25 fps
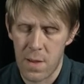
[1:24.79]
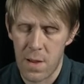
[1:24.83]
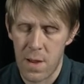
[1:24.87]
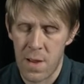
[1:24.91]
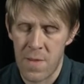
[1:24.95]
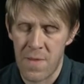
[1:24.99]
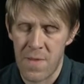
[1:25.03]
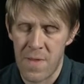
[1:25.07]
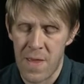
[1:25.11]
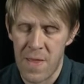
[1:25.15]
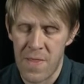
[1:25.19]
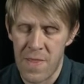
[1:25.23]

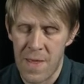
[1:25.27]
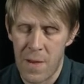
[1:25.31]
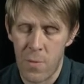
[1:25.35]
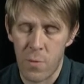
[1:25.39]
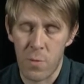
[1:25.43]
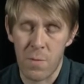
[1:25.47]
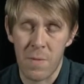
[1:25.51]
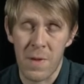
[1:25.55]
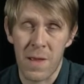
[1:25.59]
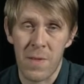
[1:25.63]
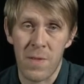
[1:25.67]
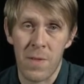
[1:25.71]
And then that
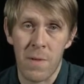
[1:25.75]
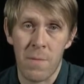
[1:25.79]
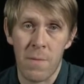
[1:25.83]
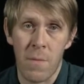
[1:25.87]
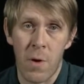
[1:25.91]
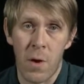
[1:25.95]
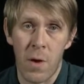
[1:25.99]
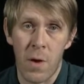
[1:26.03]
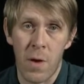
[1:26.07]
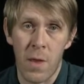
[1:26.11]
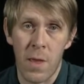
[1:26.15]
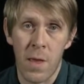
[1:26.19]
would mean that
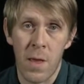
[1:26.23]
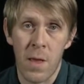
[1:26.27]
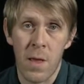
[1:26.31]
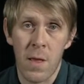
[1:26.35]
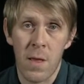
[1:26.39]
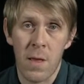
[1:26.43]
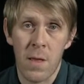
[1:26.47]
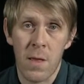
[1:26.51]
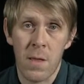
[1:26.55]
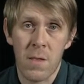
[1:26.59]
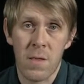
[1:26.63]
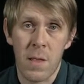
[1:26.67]
my
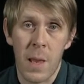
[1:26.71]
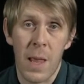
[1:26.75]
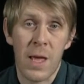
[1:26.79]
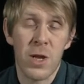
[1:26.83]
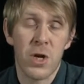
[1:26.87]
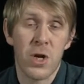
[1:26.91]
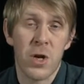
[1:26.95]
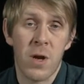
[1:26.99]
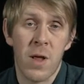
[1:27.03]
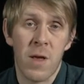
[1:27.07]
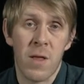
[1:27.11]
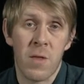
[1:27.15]

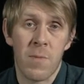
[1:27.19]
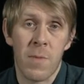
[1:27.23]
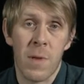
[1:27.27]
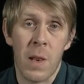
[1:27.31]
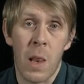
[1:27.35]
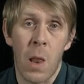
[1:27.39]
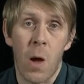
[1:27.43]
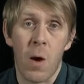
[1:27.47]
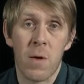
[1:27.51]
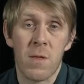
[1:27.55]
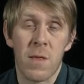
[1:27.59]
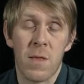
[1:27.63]
selection has
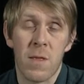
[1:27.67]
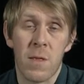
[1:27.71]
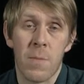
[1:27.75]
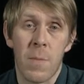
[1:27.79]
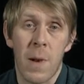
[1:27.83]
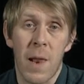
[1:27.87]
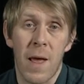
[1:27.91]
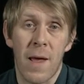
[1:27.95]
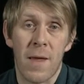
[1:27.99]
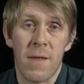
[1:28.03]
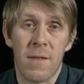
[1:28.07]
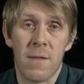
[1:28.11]
been locked into
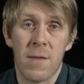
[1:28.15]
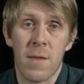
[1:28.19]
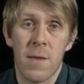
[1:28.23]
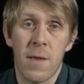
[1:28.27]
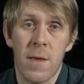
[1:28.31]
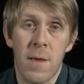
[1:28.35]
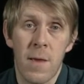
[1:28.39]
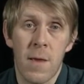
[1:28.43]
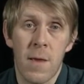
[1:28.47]
place.